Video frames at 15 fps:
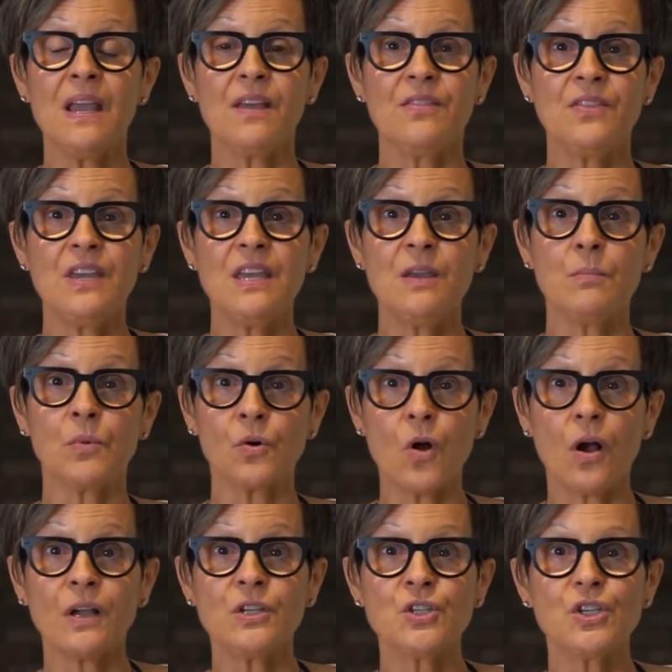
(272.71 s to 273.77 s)
the
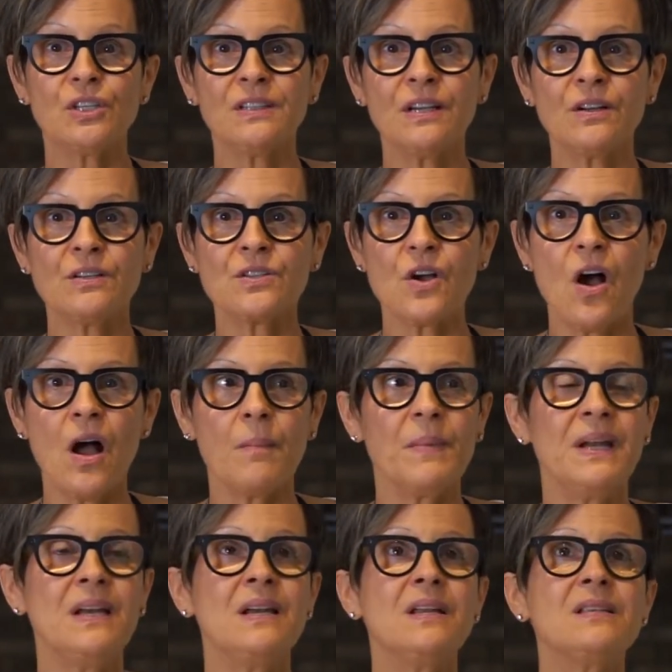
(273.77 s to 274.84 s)
Moroccan chili on top,
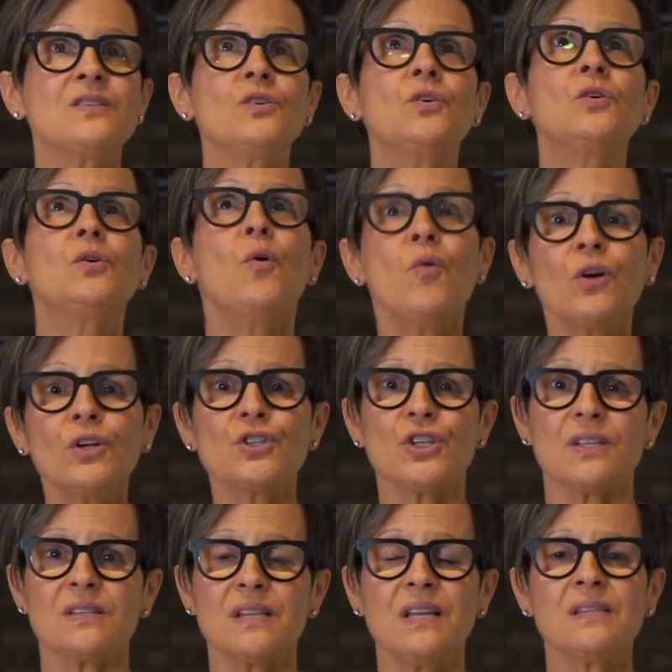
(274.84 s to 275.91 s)
and it is
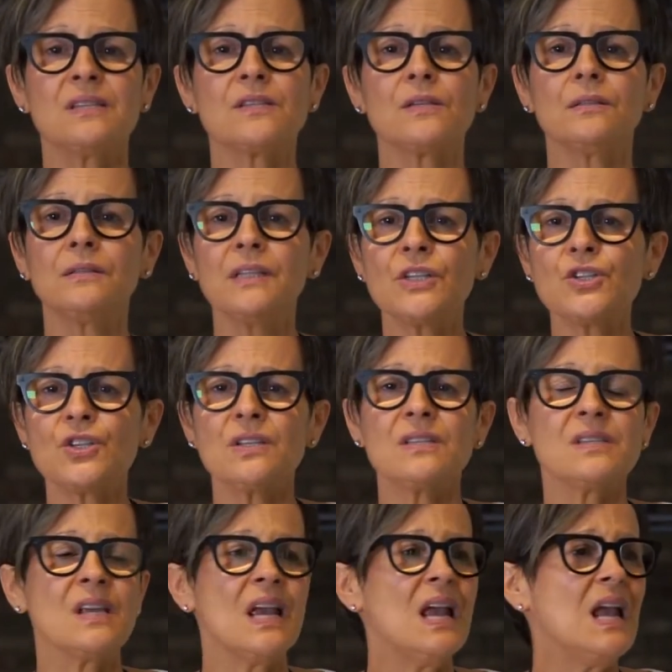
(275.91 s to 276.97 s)
gorgeous. It's
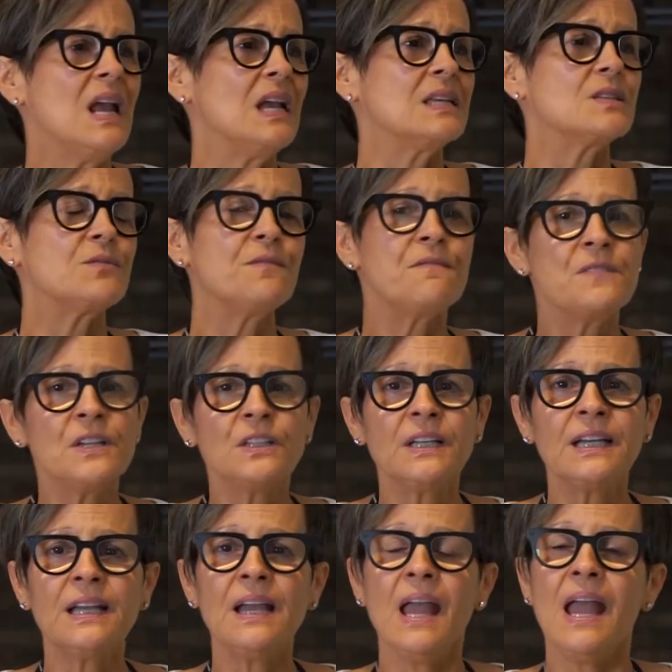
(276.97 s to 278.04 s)
delicious, it's
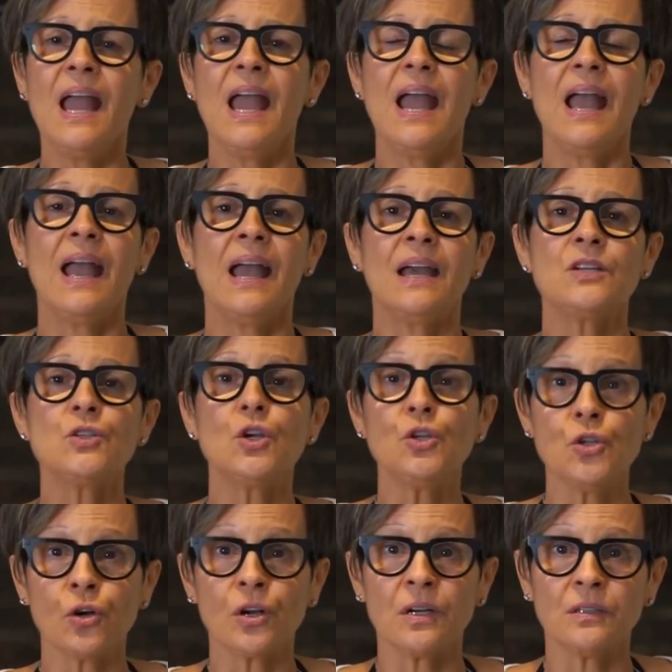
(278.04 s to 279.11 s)
filling, and
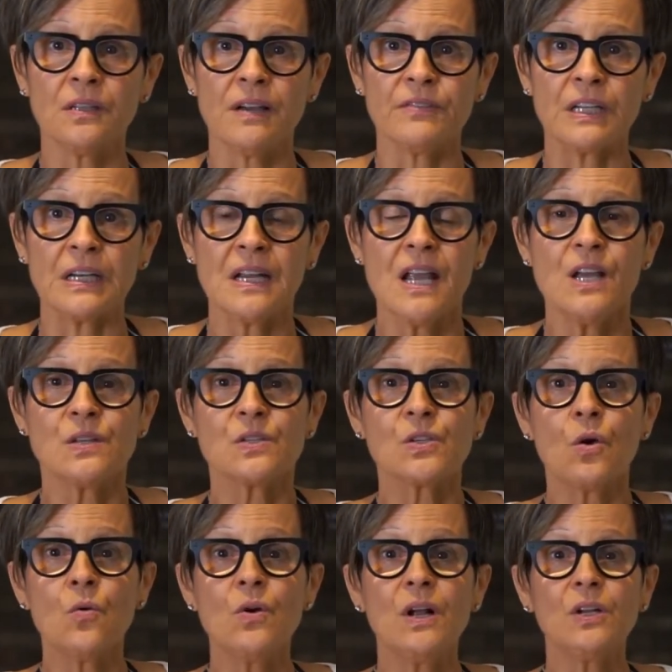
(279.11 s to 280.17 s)
you're gonna love it.
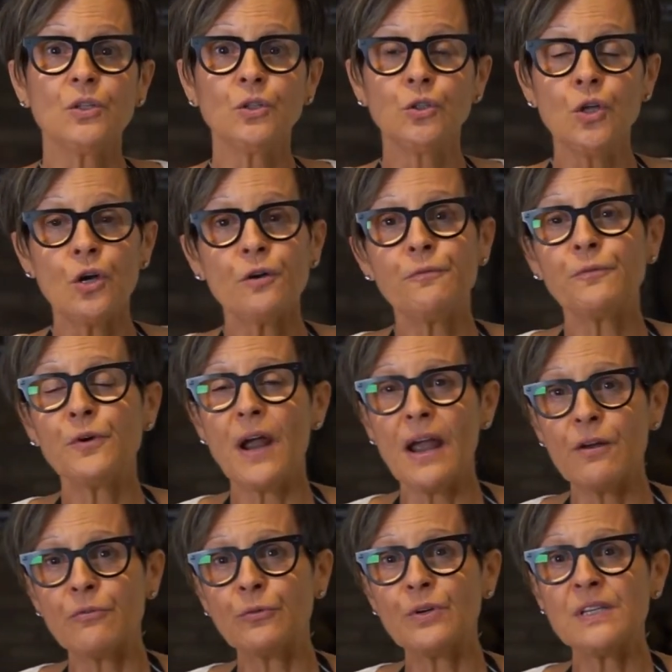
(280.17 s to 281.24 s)
So look for
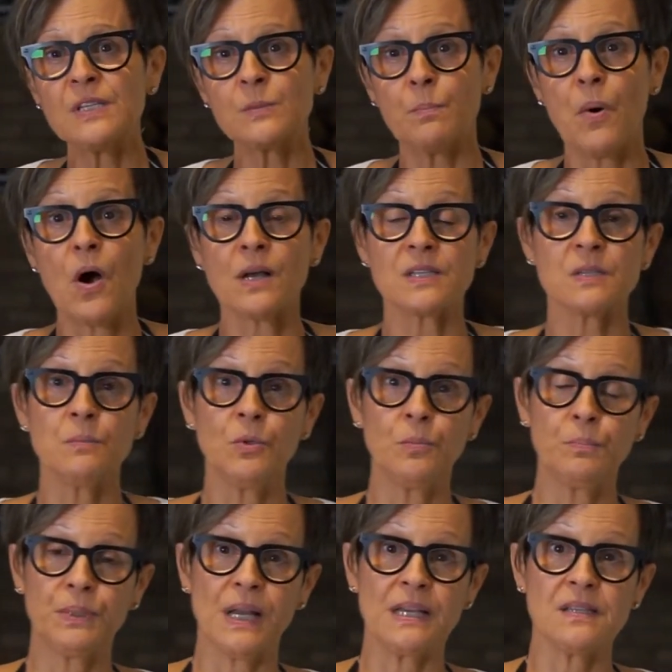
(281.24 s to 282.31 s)
every possible
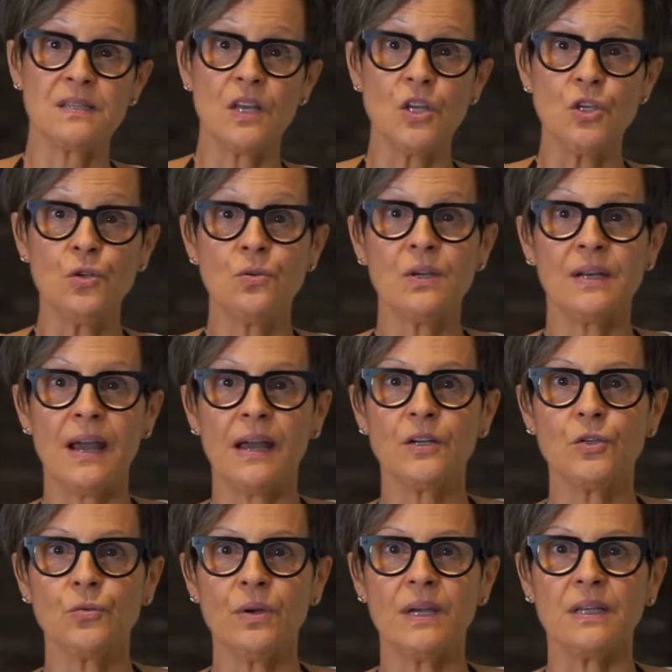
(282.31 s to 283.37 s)
place that you can
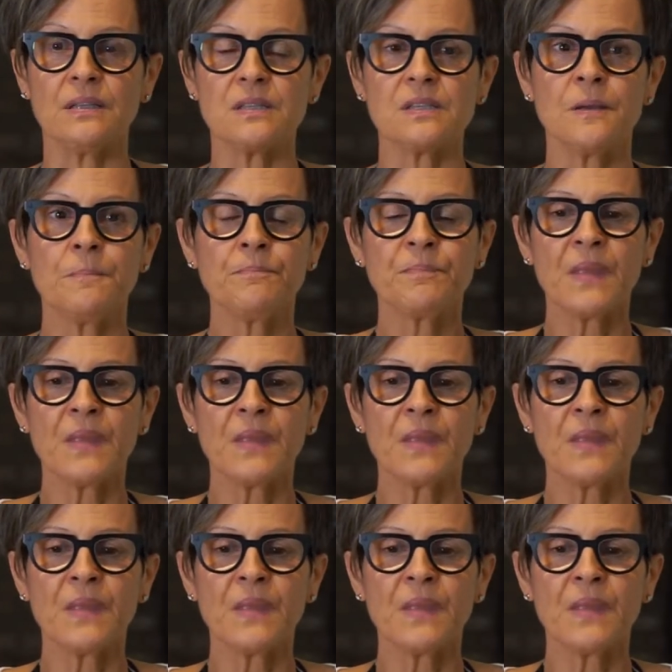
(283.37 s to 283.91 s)
add greens.